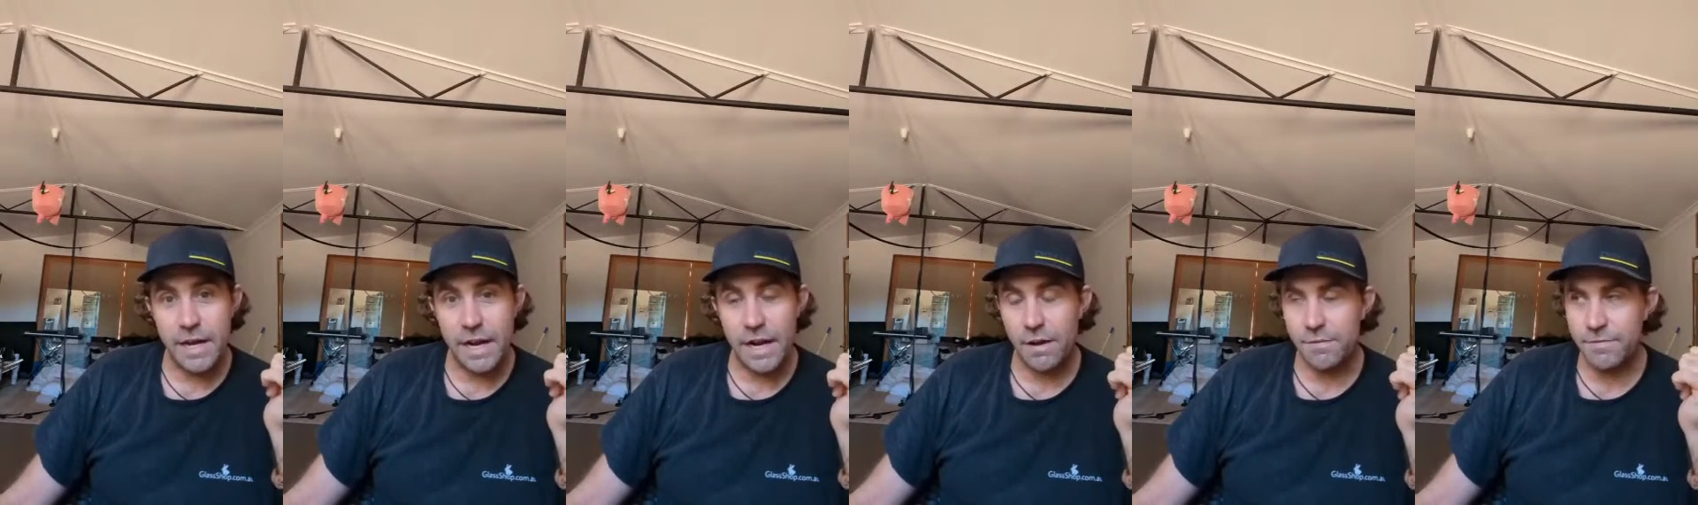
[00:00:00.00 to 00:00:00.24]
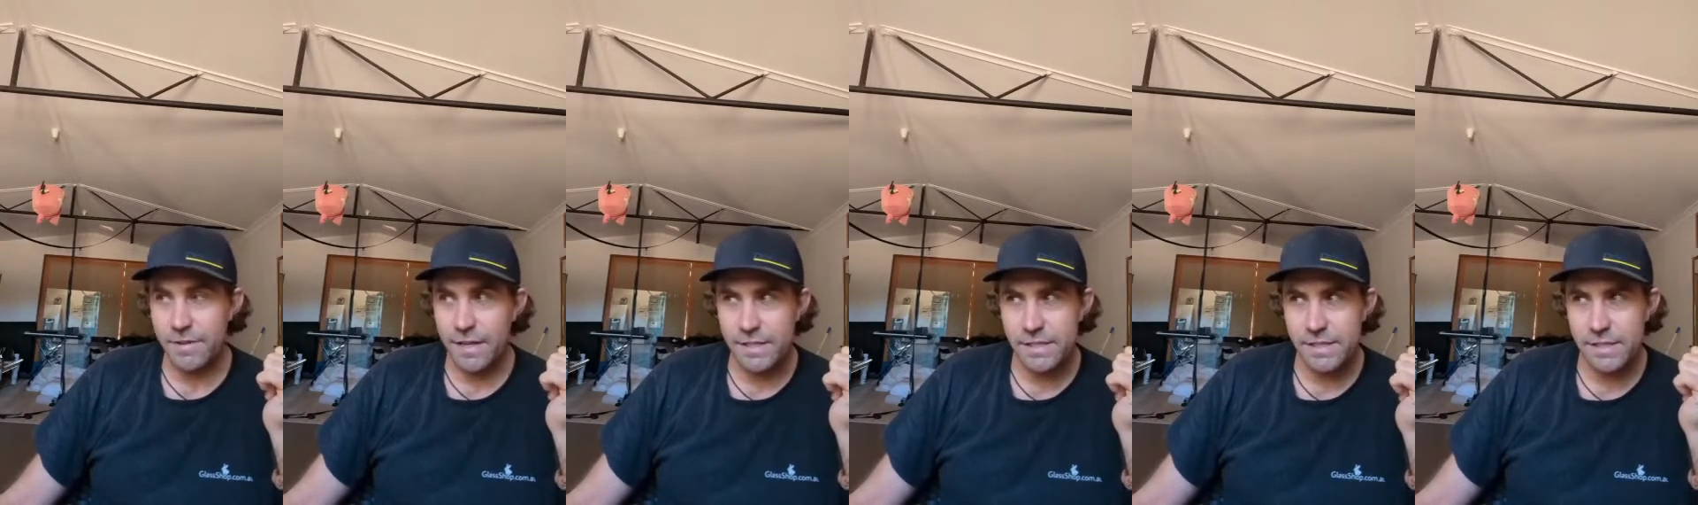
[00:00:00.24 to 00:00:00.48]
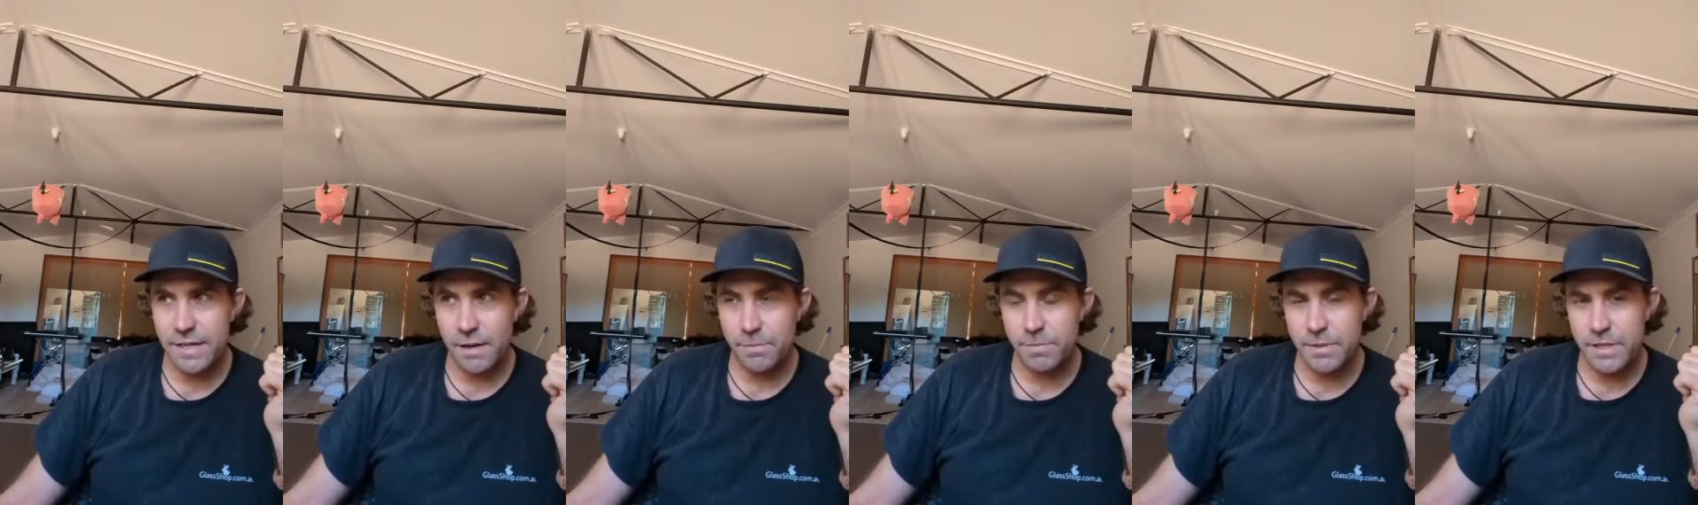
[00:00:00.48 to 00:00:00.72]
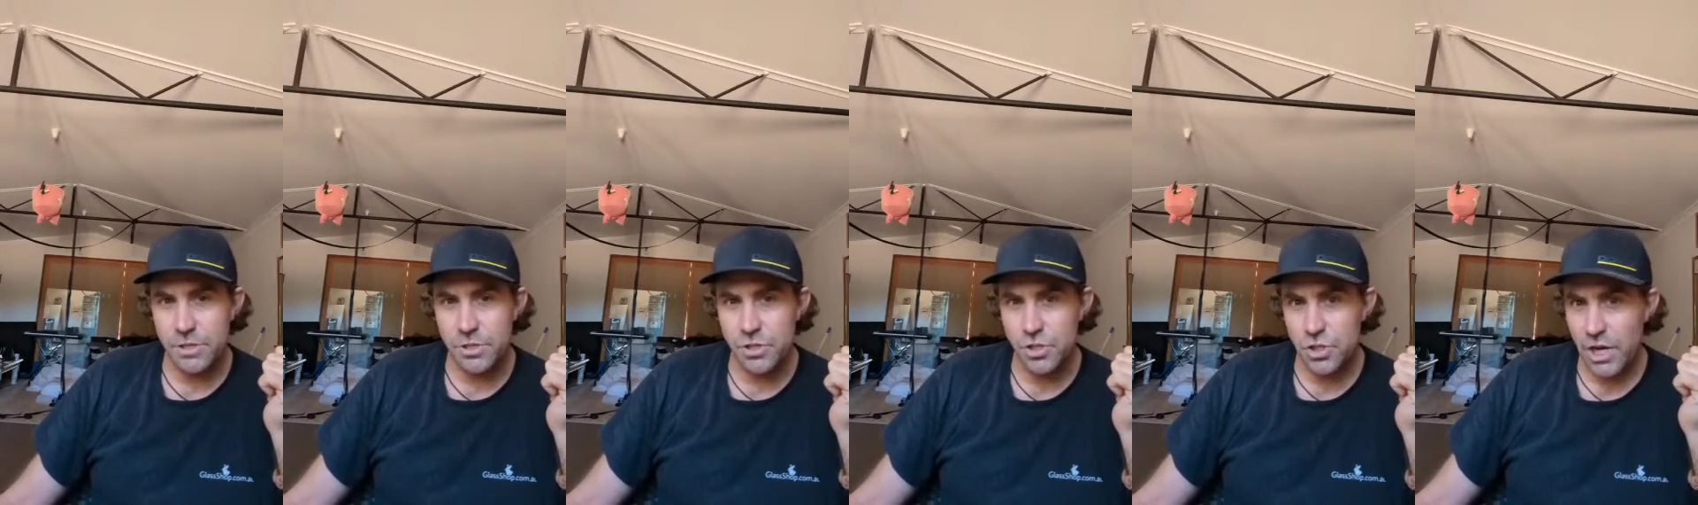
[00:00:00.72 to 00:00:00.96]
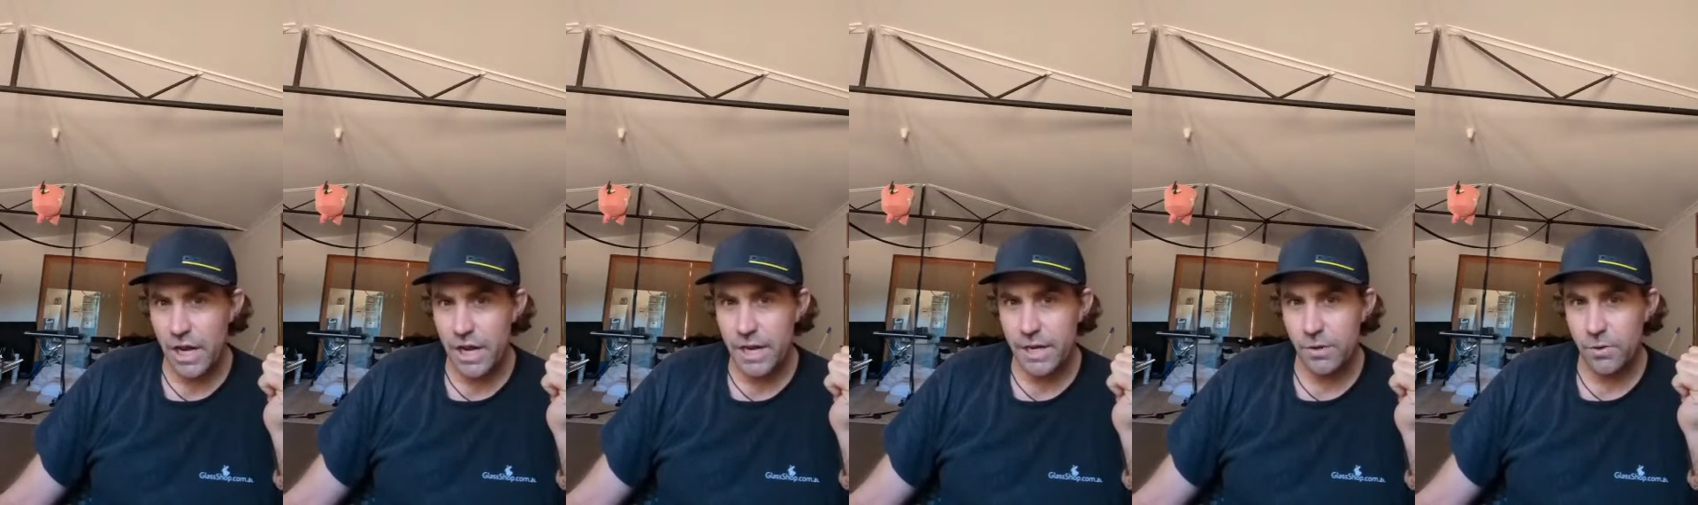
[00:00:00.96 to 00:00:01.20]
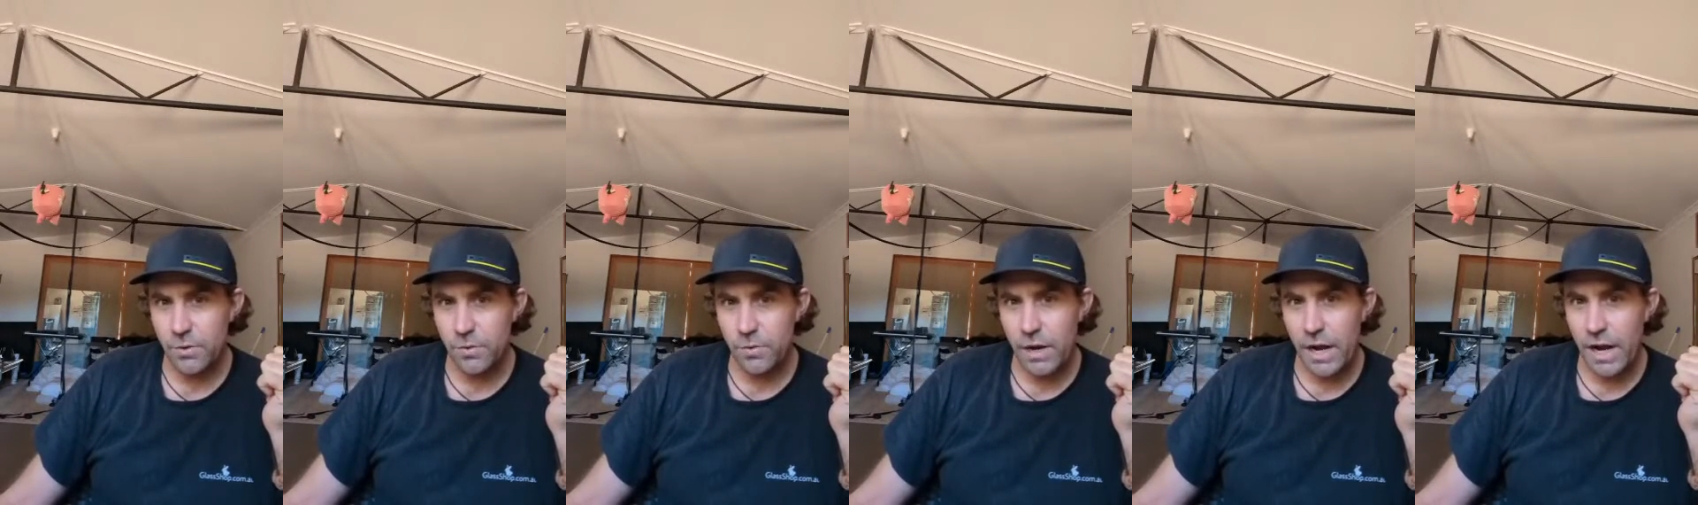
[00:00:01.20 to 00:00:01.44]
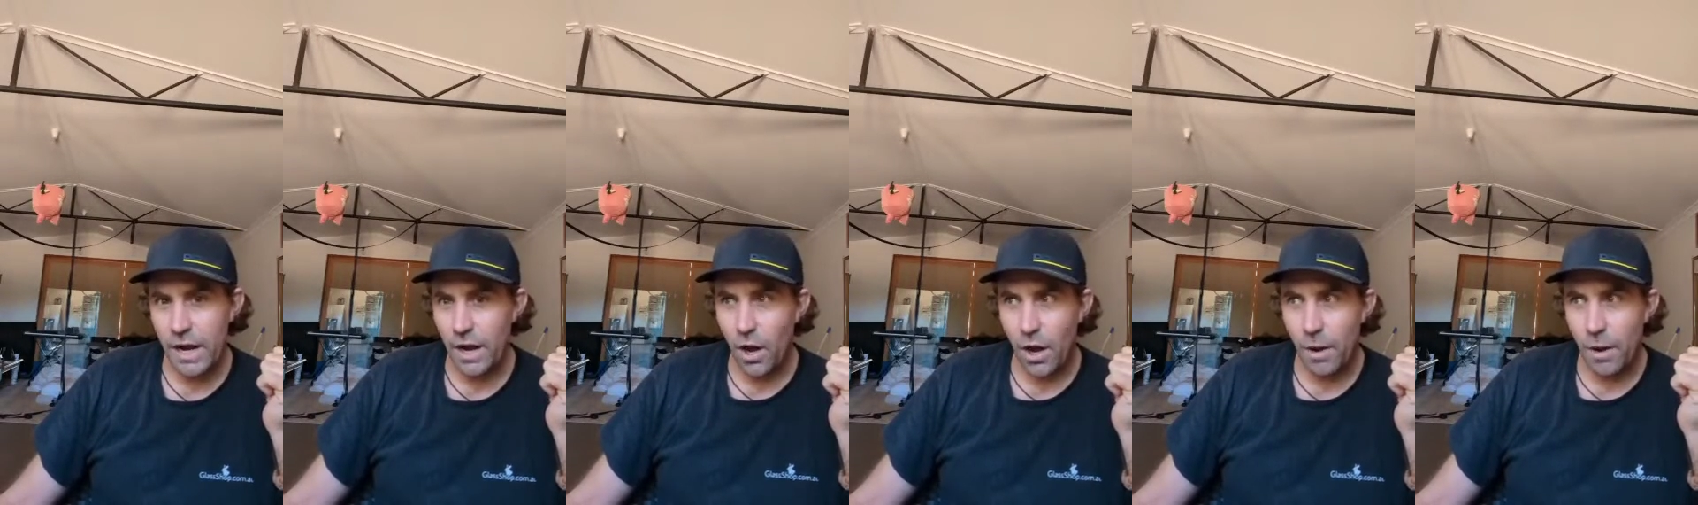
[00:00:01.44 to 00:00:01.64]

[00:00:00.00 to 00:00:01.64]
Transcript: and I've ended up in jail and